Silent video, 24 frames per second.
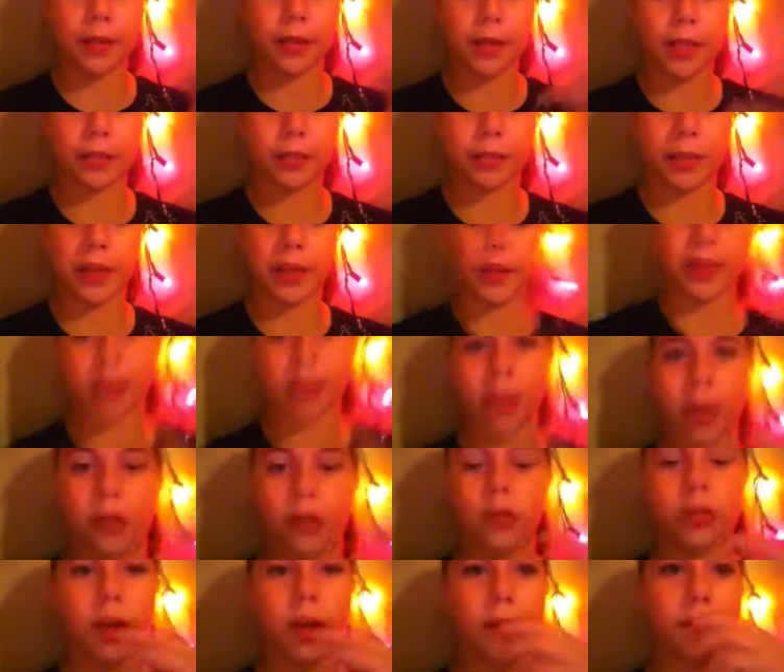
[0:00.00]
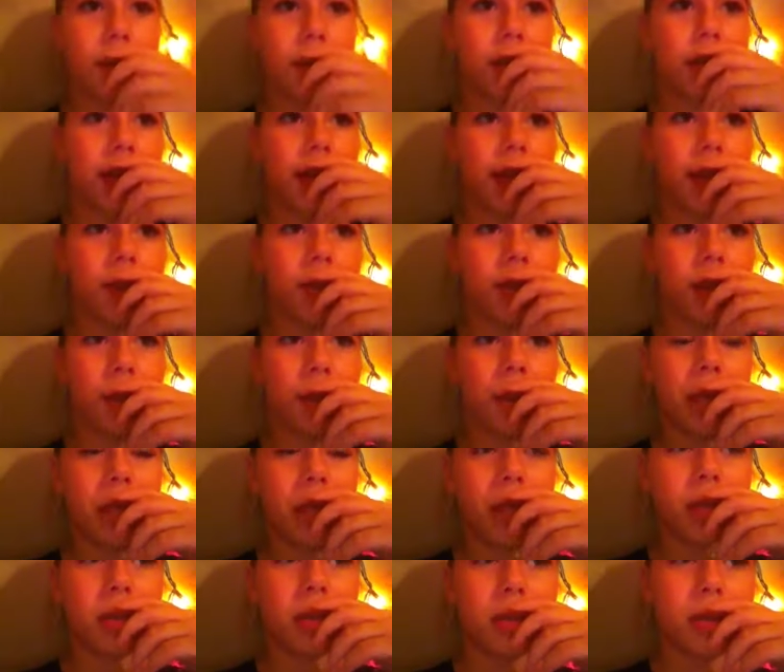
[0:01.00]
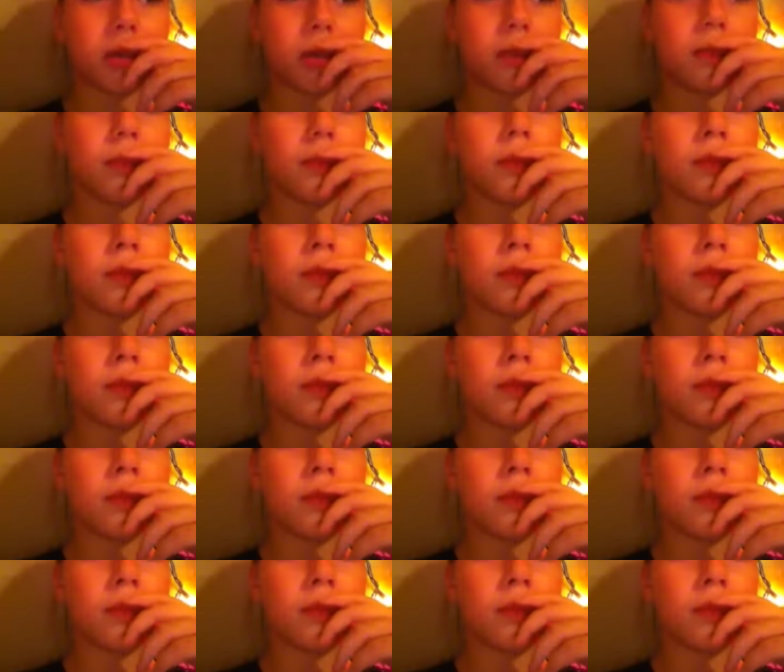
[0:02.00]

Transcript: because my thing goes off in like three minutes.